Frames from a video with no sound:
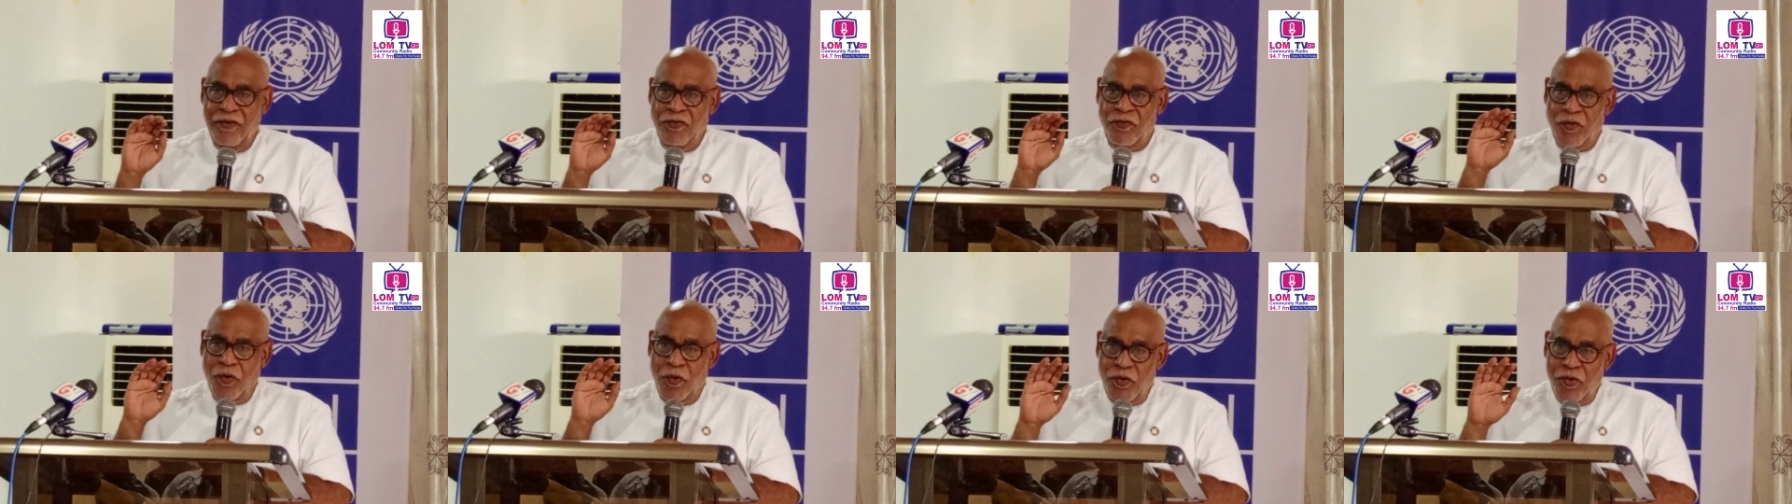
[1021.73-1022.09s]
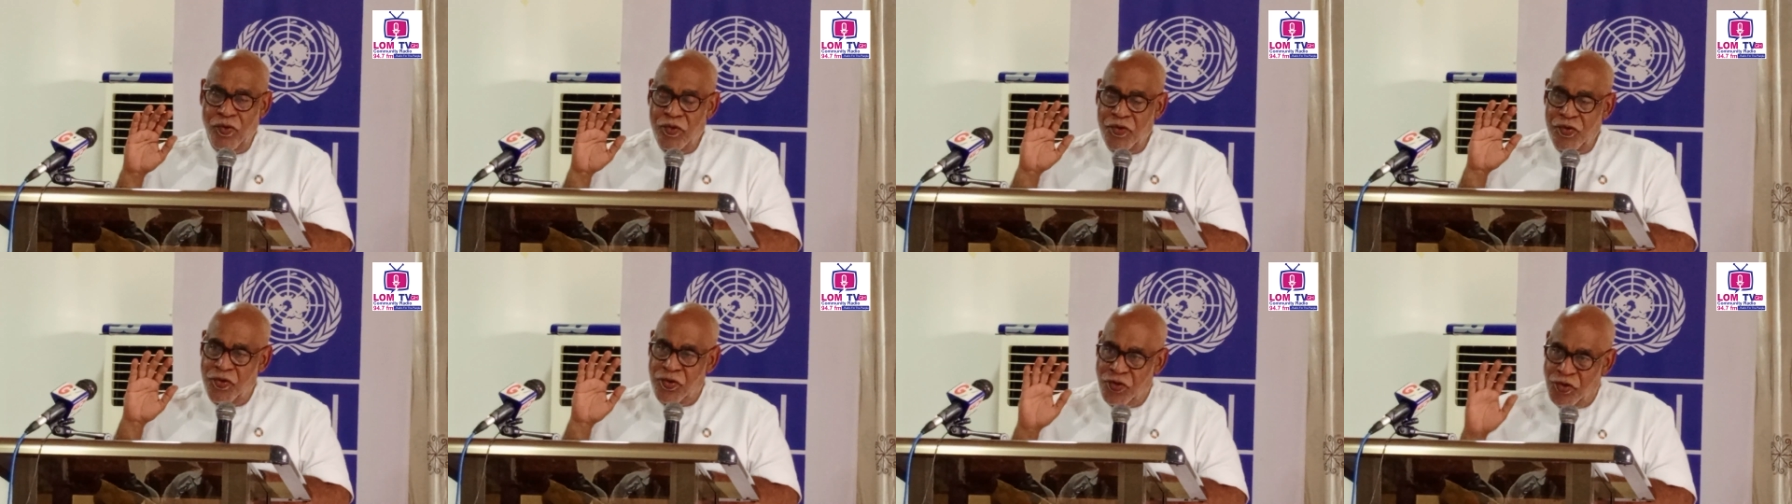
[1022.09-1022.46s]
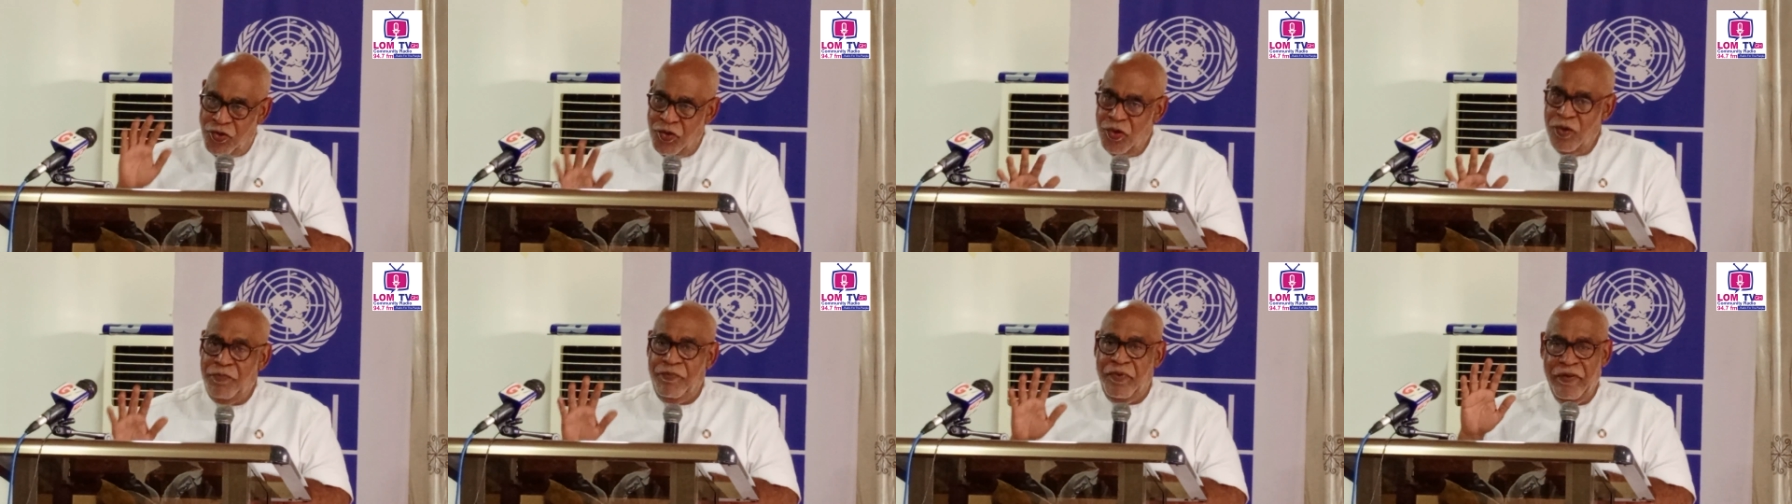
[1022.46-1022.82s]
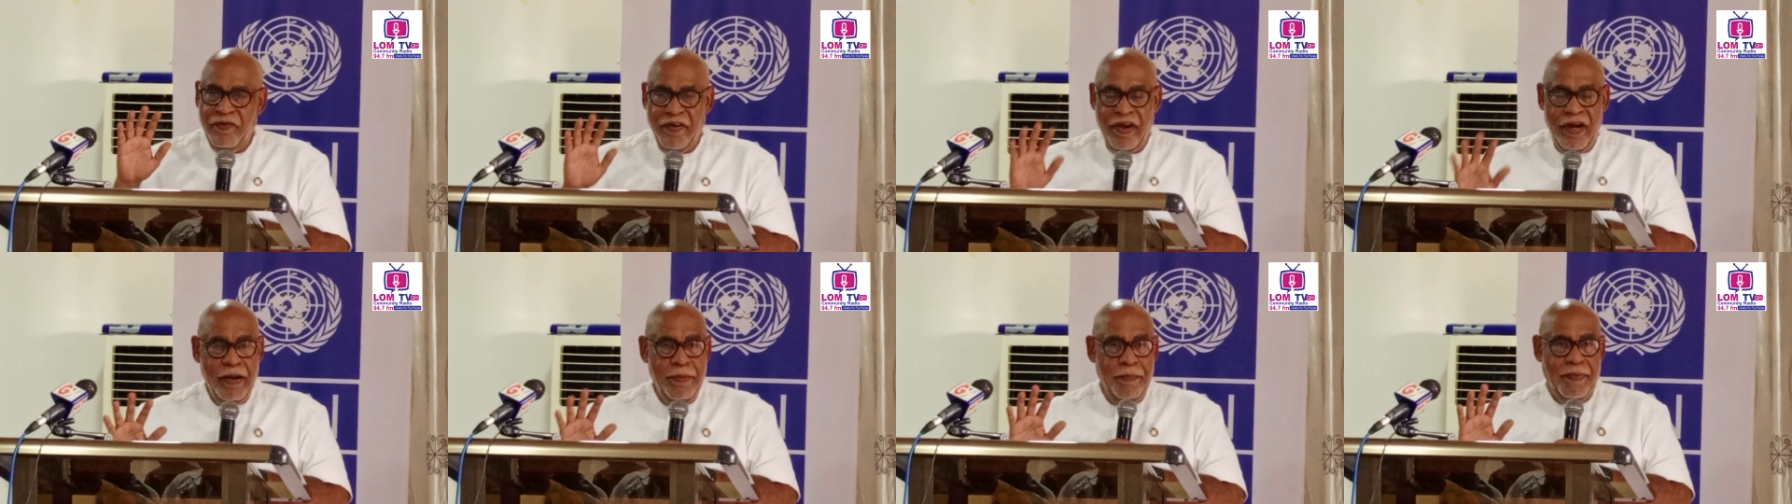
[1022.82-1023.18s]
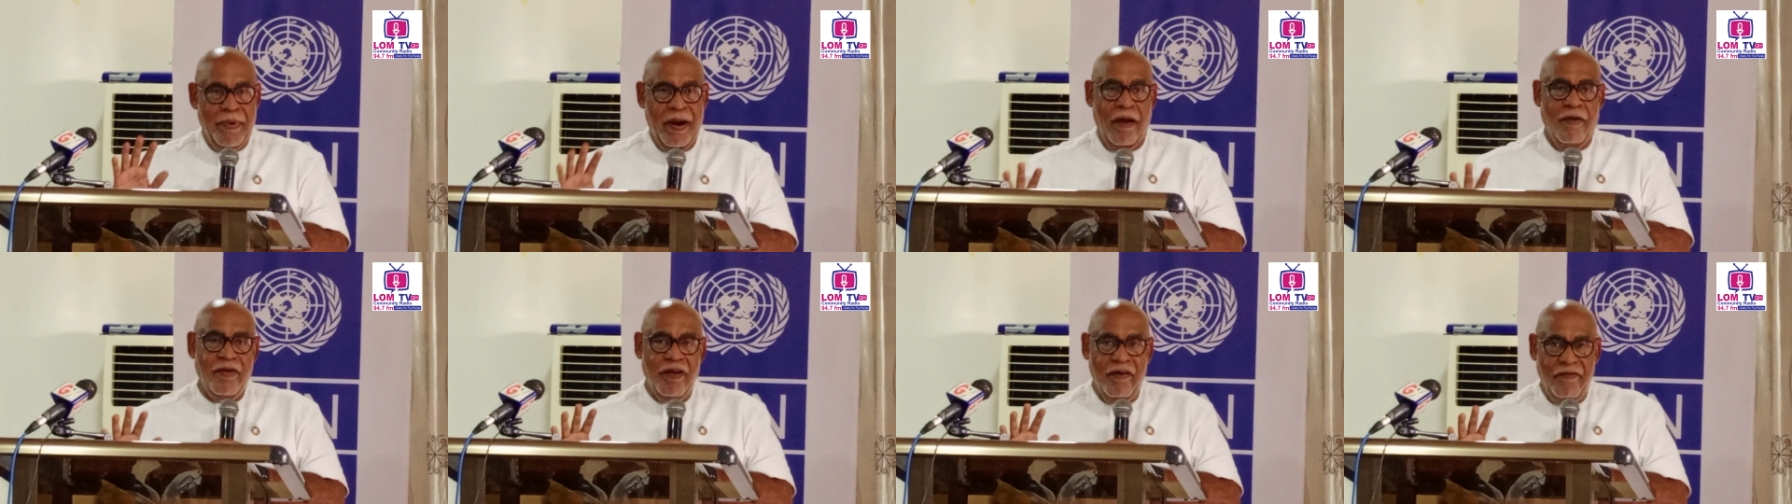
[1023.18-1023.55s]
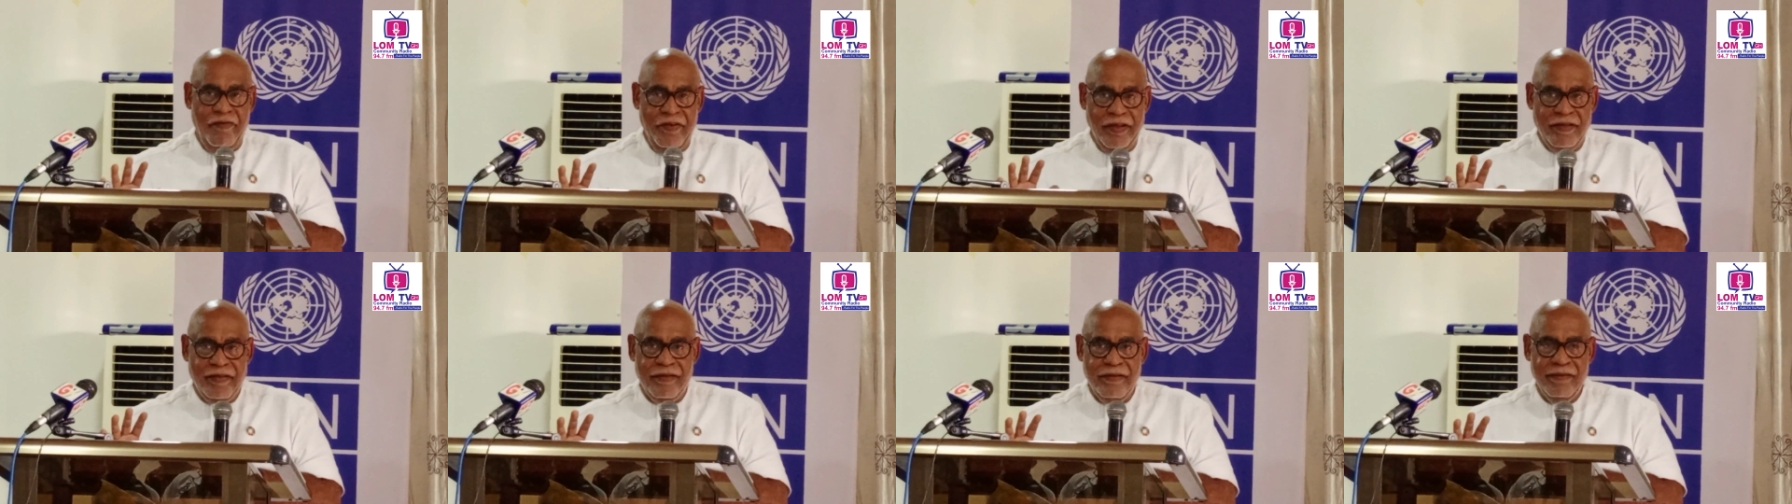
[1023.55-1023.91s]
So you should be very proud of
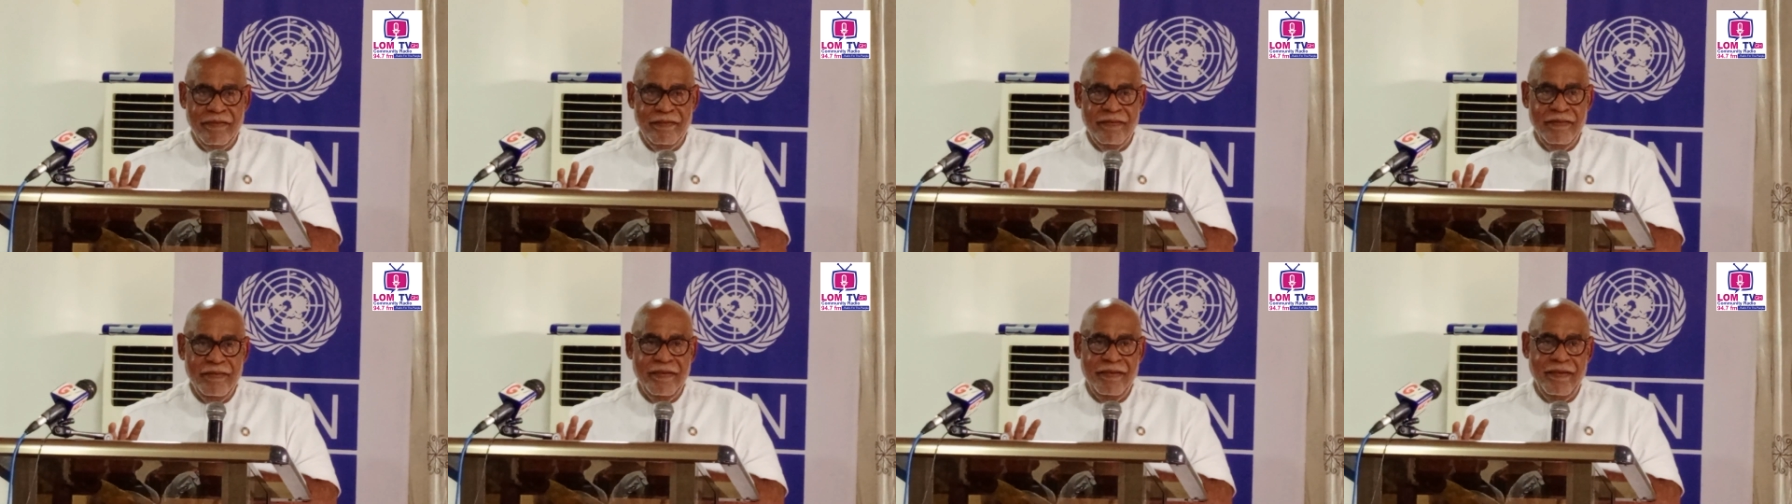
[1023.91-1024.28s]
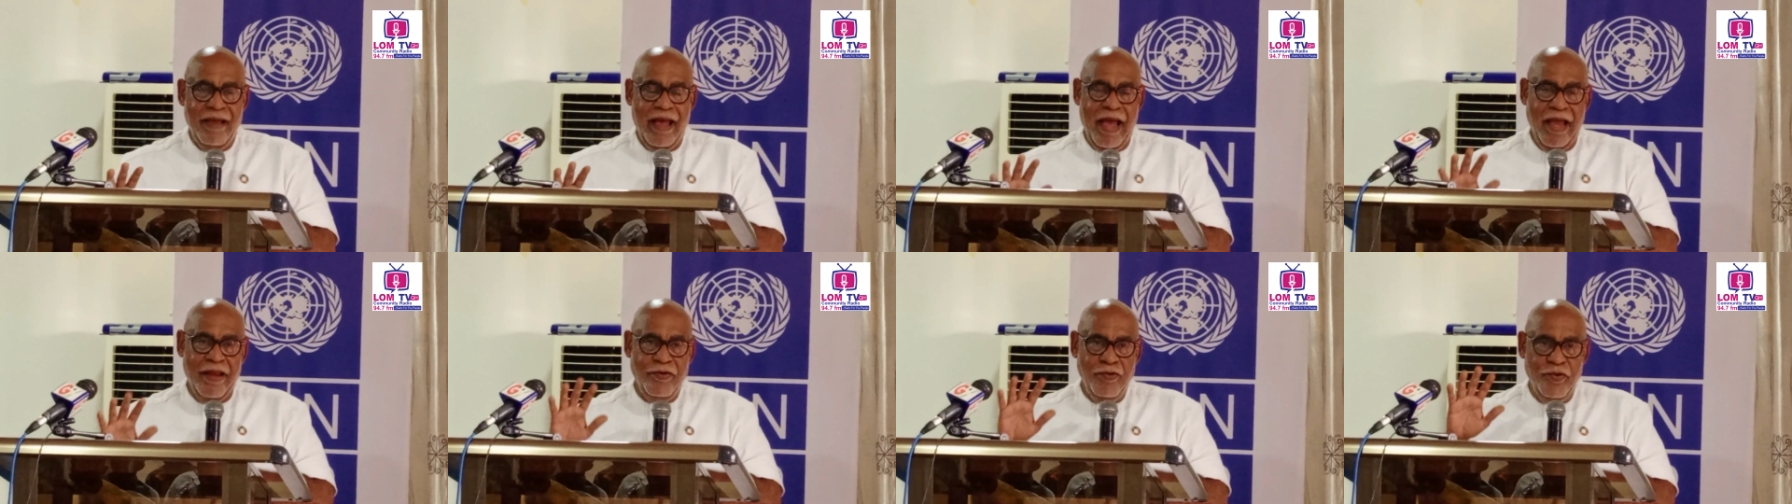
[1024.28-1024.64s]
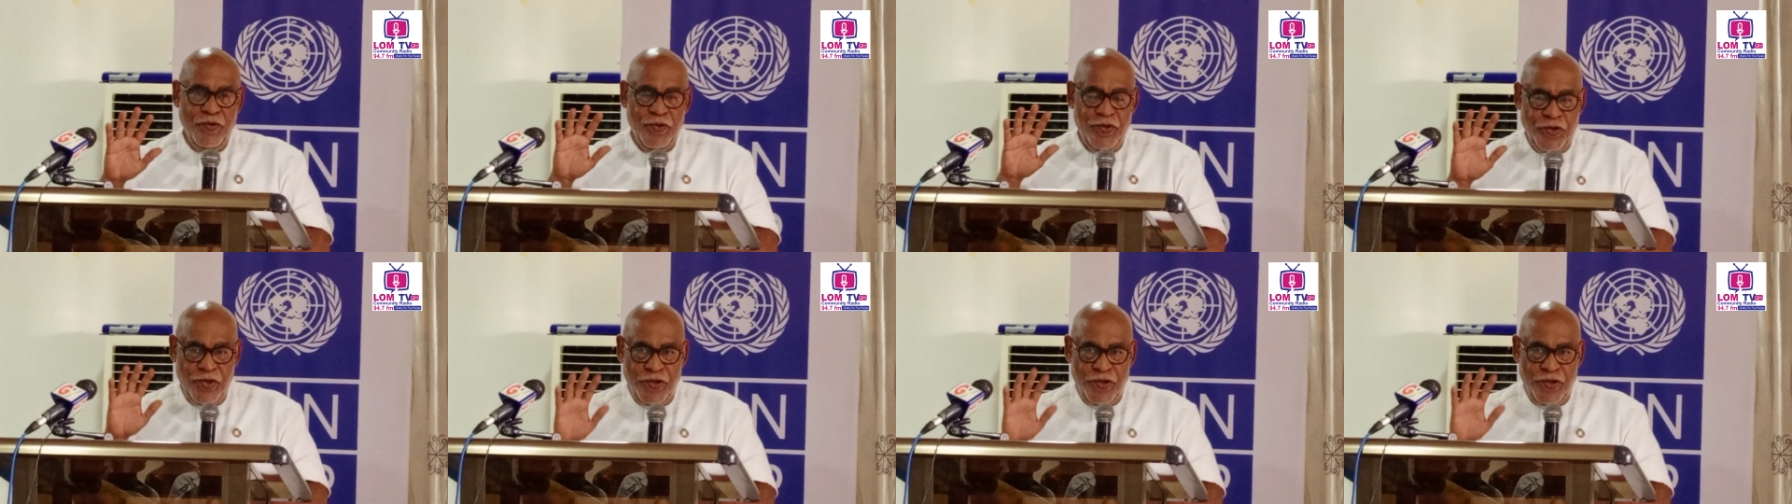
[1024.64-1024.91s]
it, and you